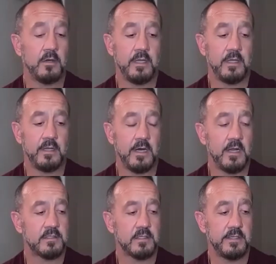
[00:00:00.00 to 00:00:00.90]
And, and
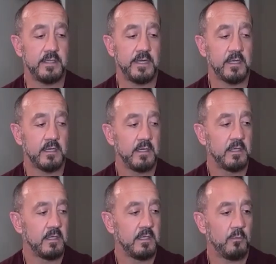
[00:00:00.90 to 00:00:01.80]
honestly, like,
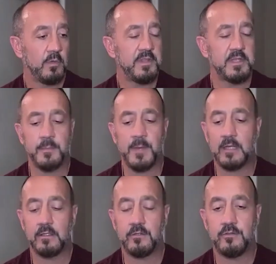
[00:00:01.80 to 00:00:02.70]
one of the things
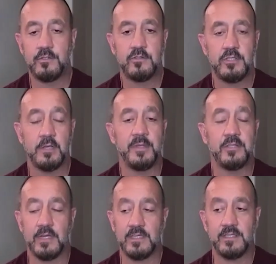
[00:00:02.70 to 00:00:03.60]
about Jimmy
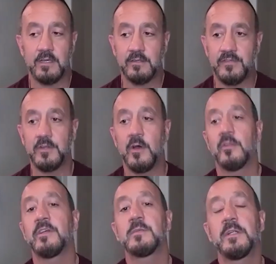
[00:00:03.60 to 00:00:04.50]
Tracy. I don't know if you know
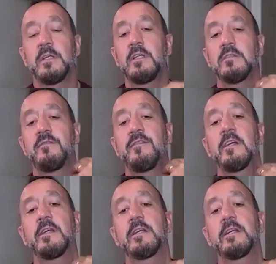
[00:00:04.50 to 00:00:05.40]
this, but he's very